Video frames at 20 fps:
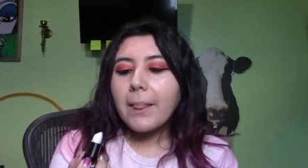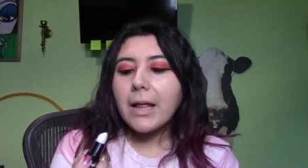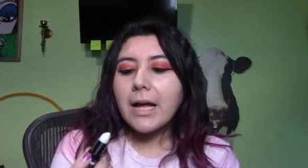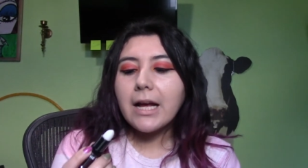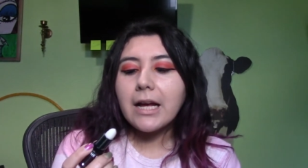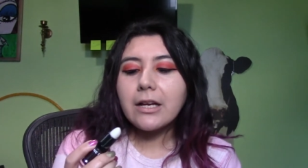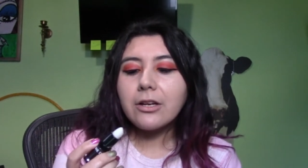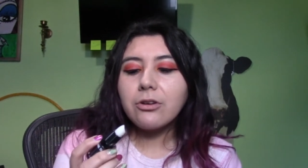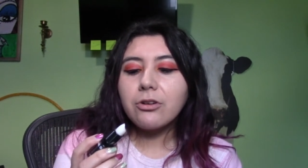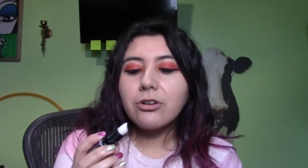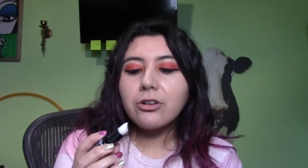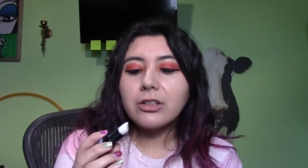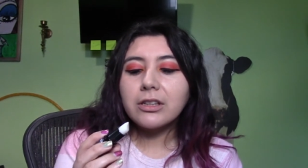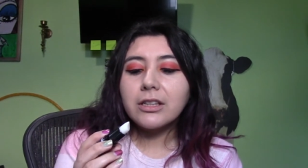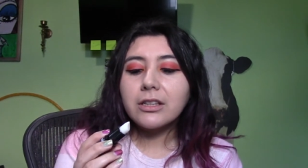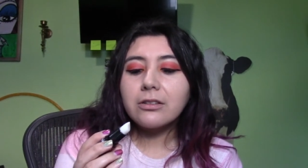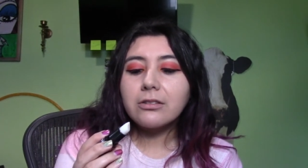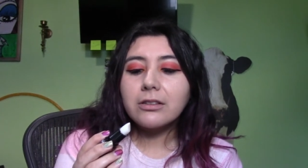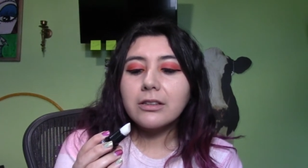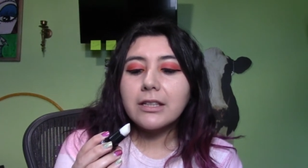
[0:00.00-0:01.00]
You could
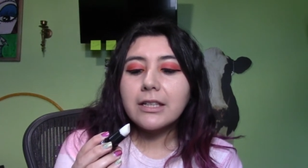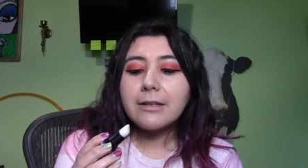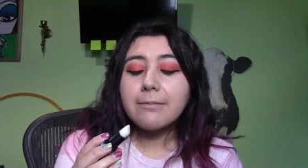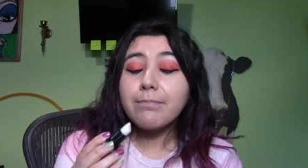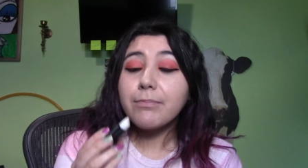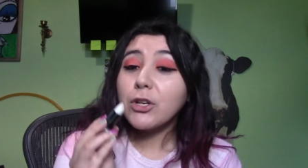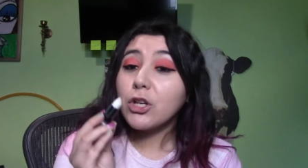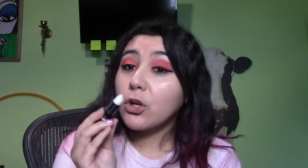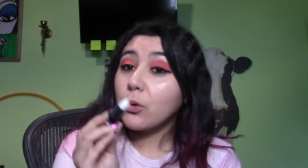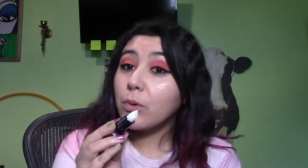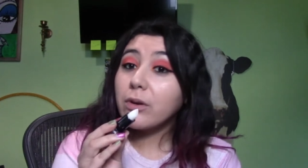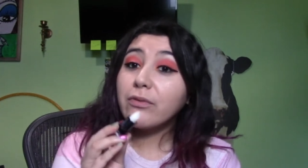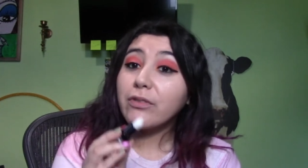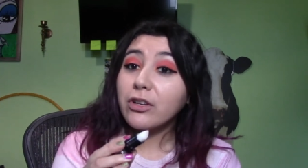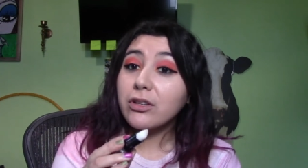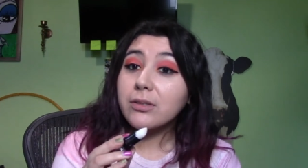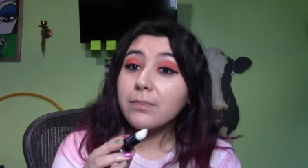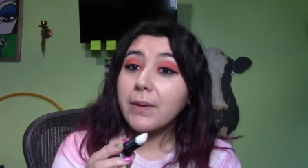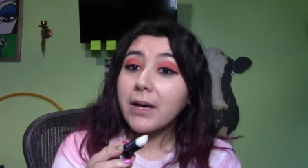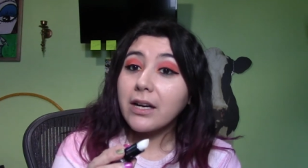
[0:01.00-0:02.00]
literally, you know what
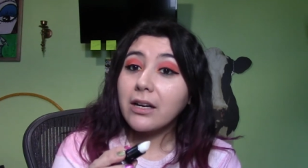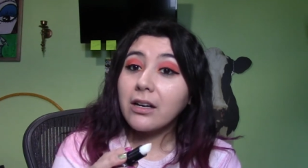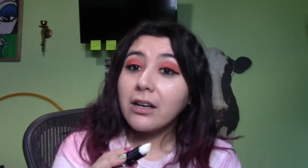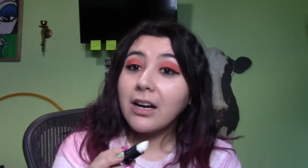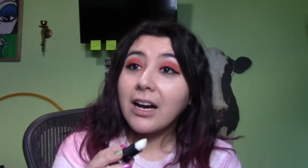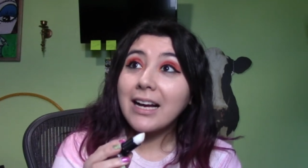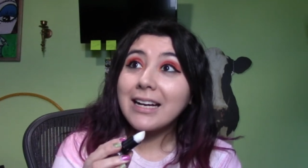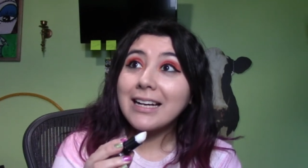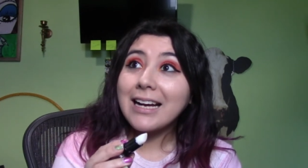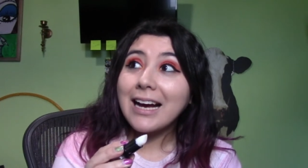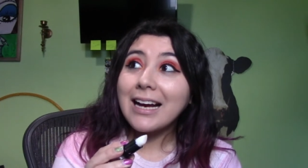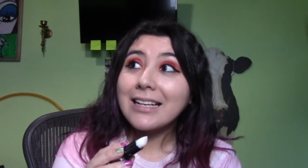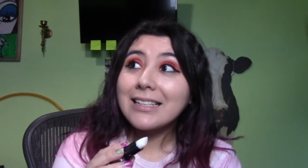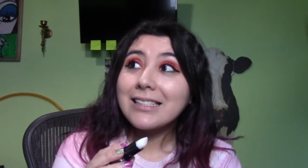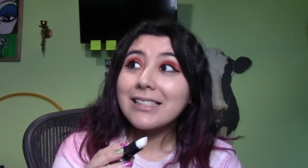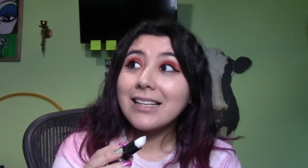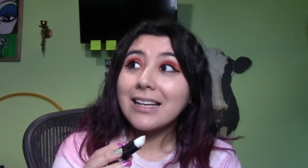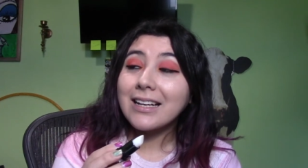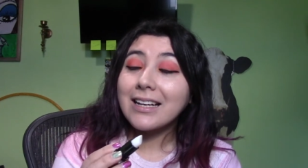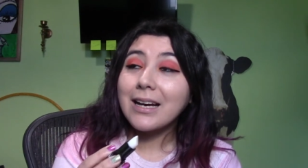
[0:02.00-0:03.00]
feels better? A
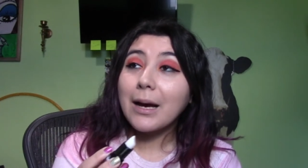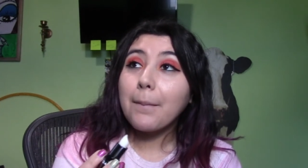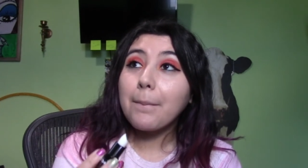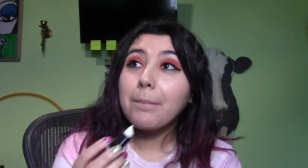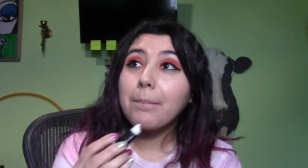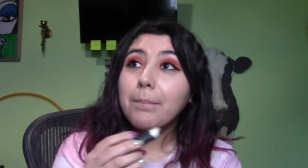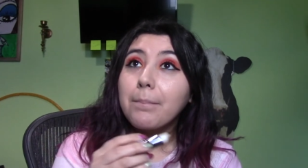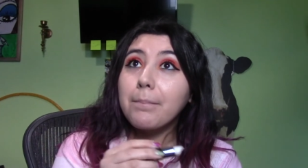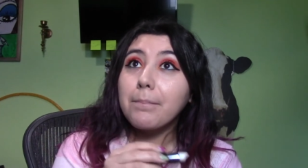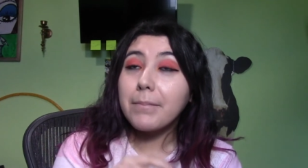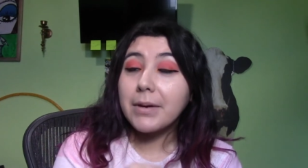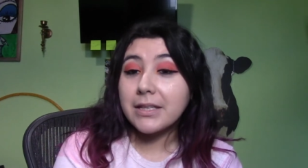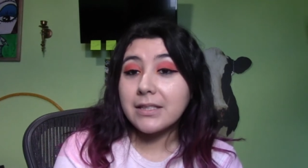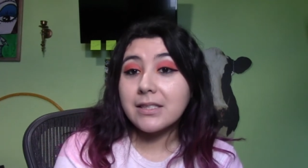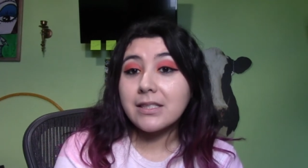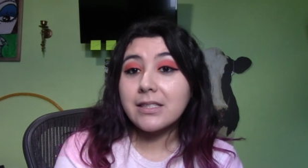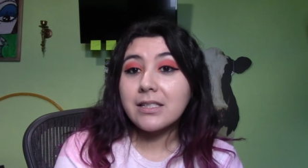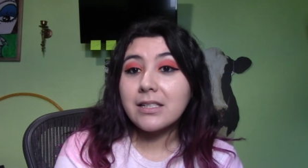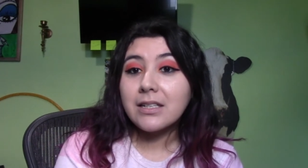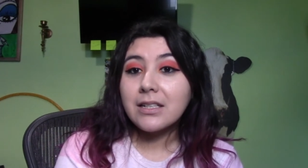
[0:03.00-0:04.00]
nice, like,
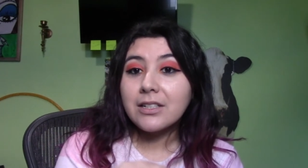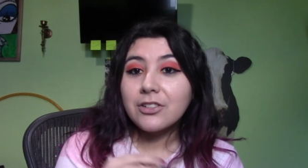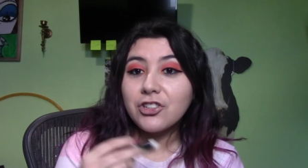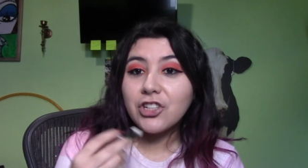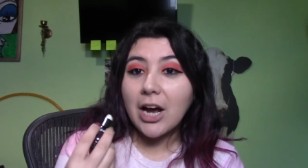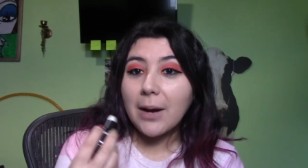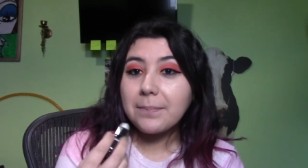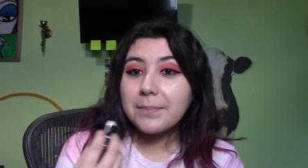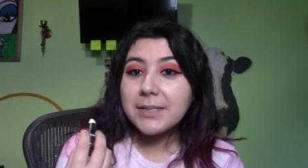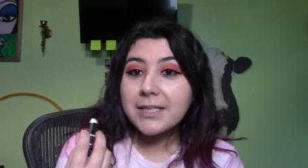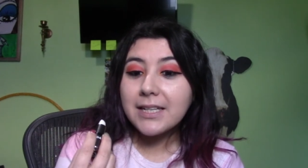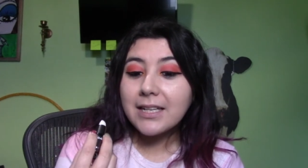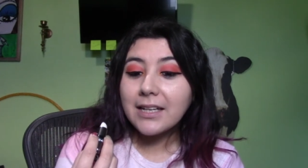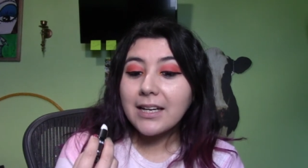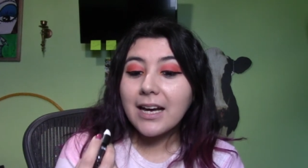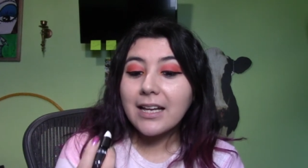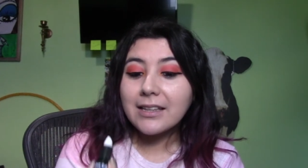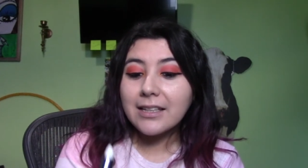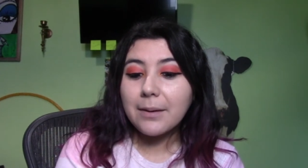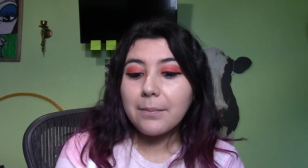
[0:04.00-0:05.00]
mint chapstick,
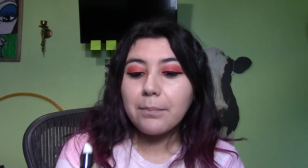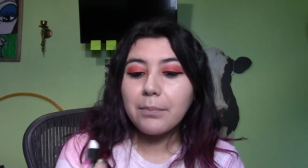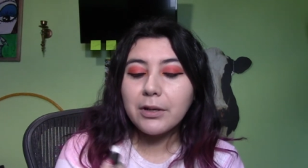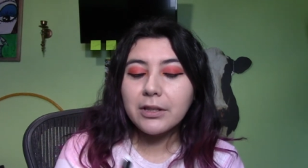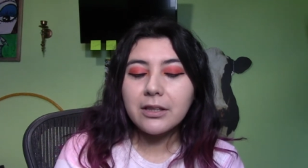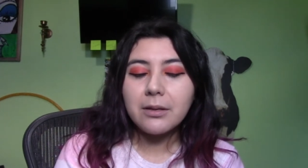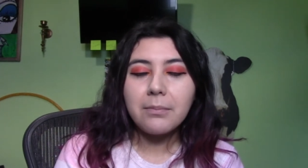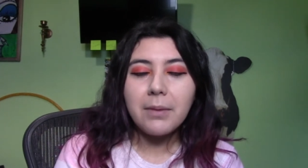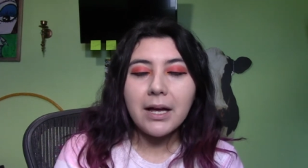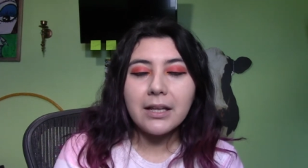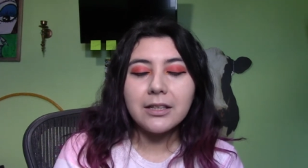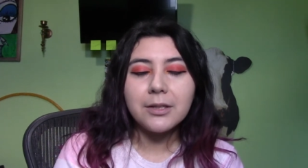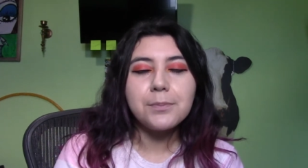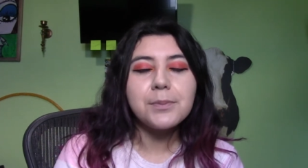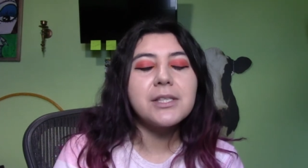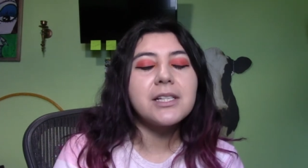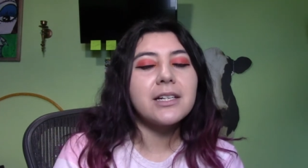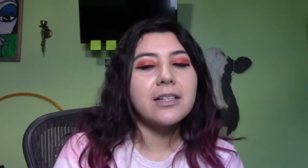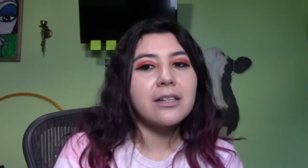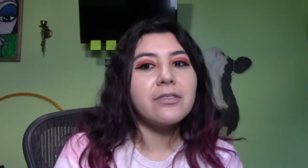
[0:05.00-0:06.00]
and then put the matte
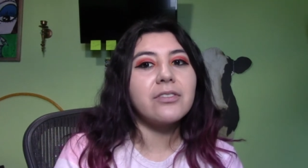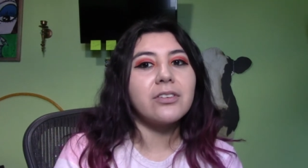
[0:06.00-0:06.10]
lipstick, it